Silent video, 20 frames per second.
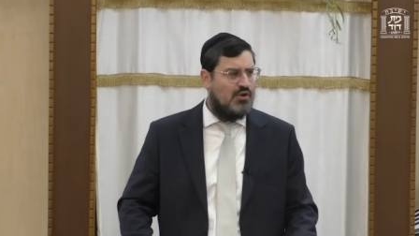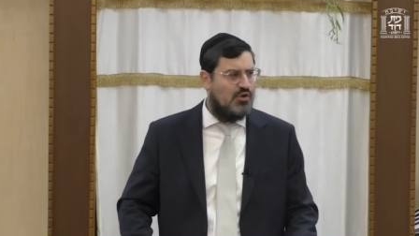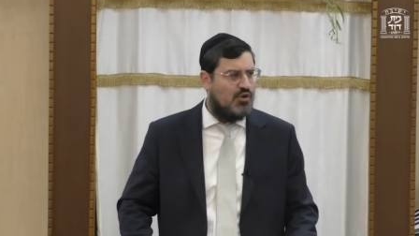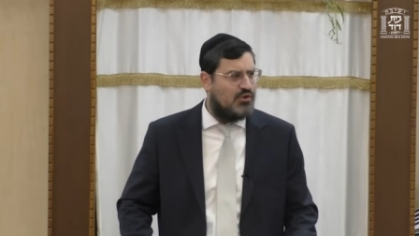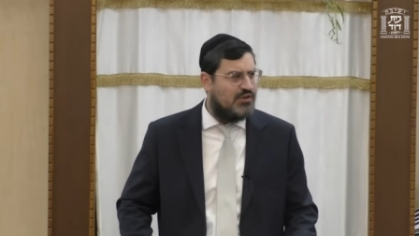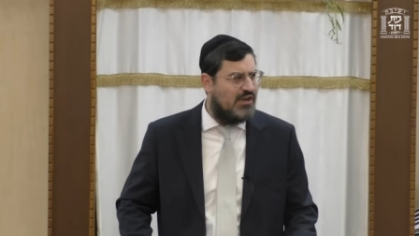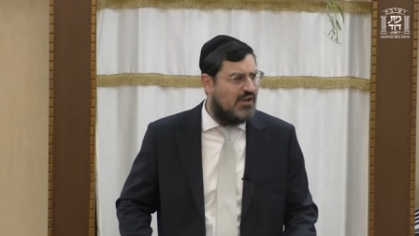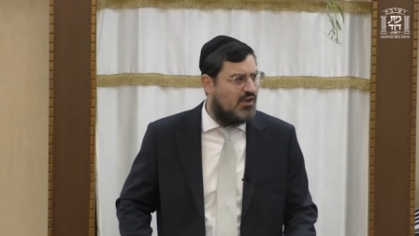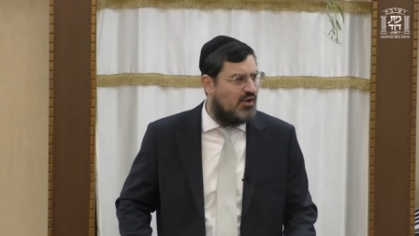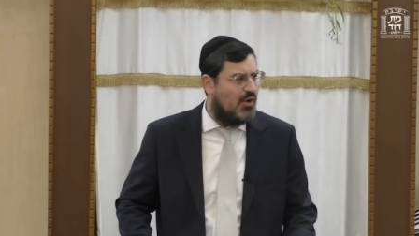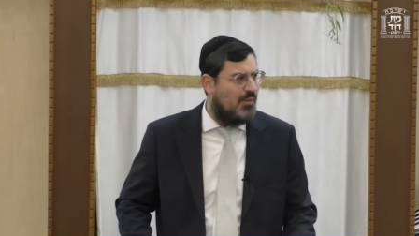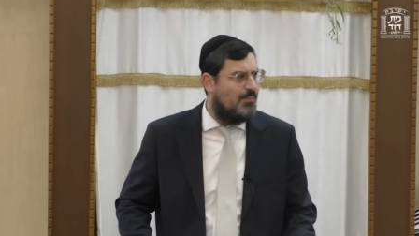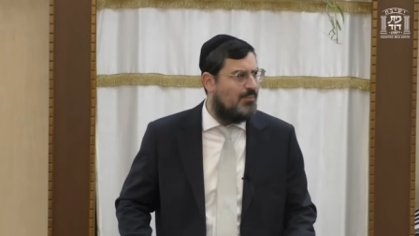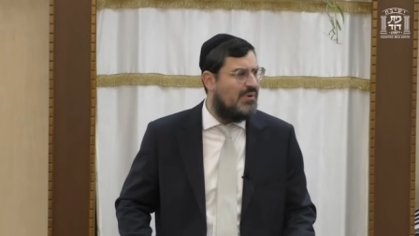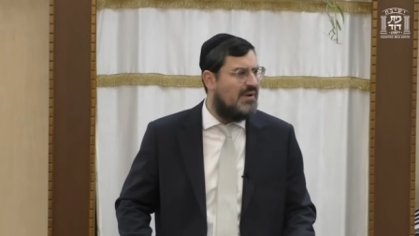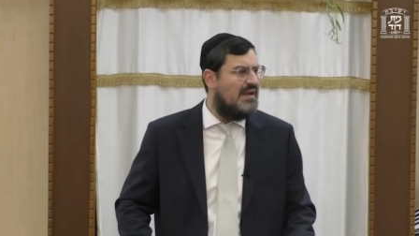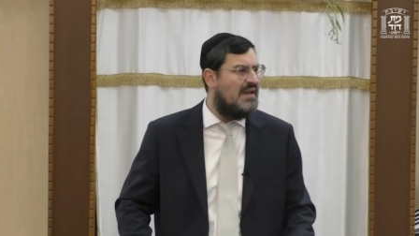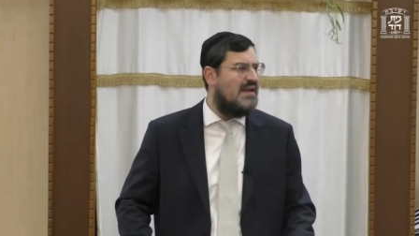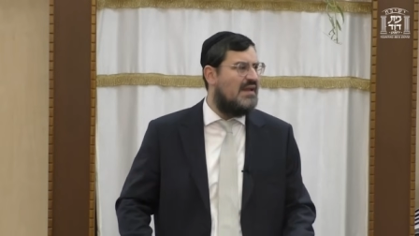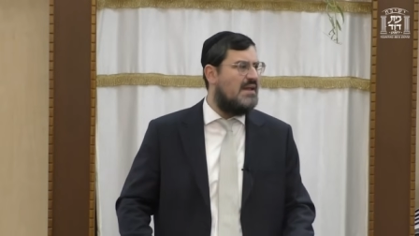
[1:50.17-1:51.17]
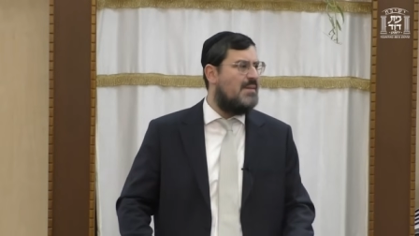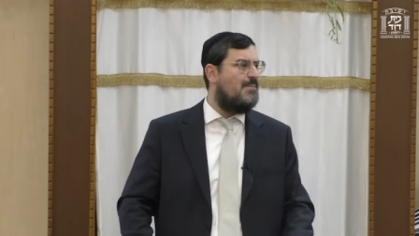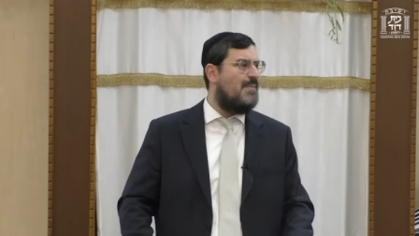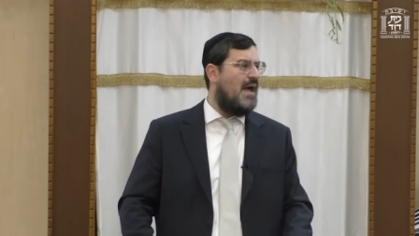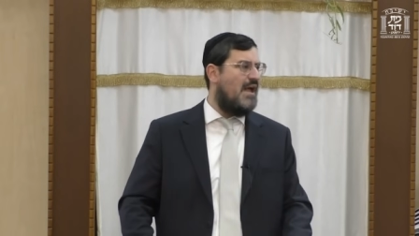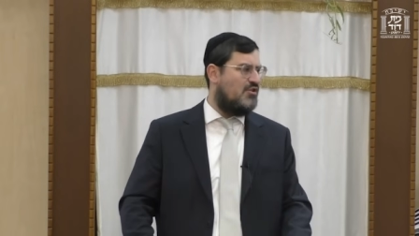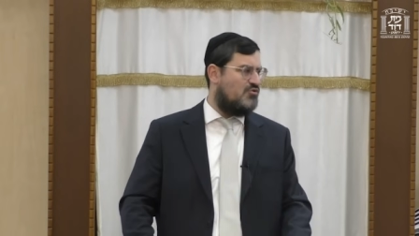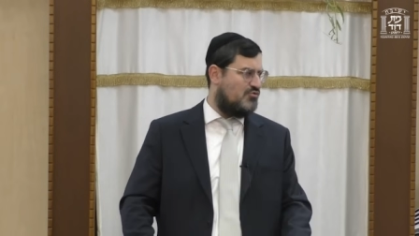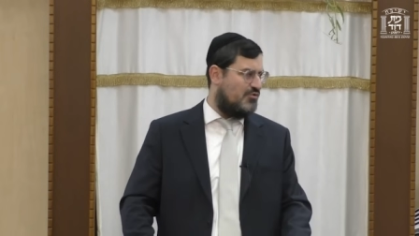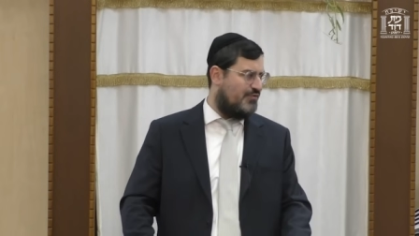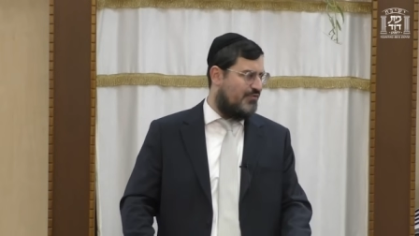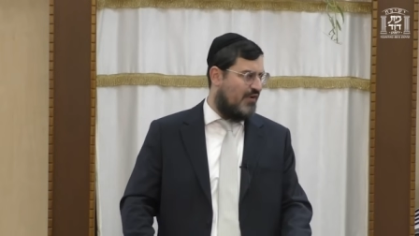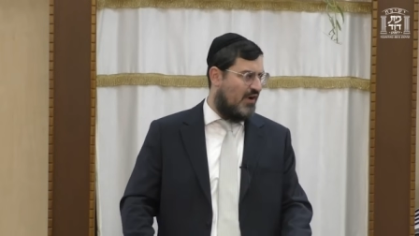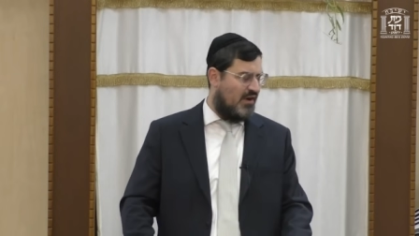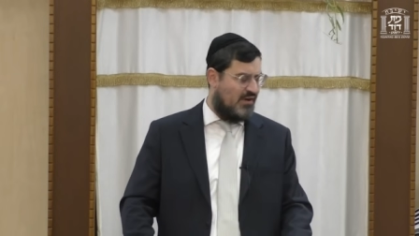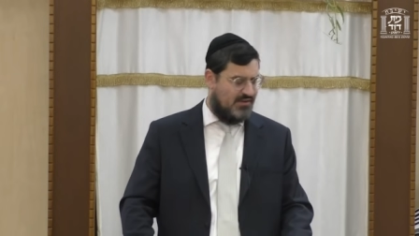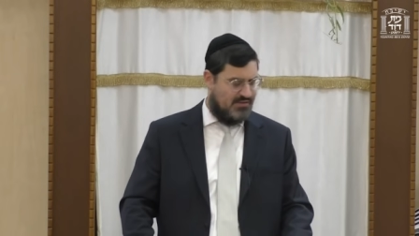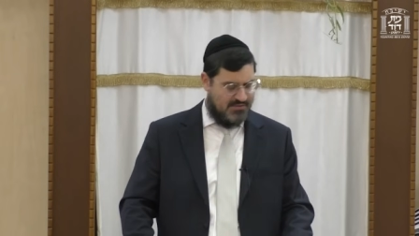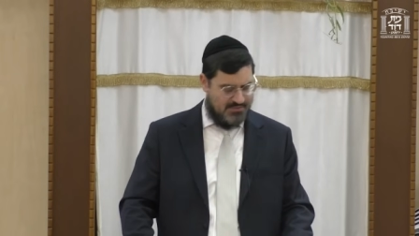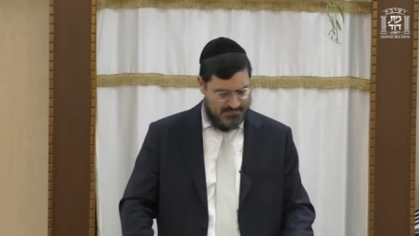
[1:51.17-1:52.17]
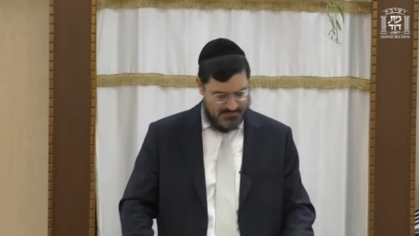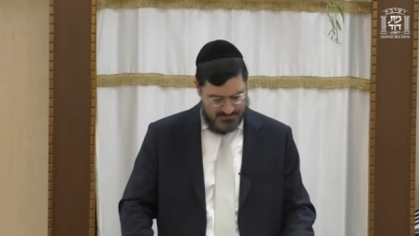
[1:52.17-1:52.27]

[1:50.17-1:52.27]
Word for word: looking completely petrified.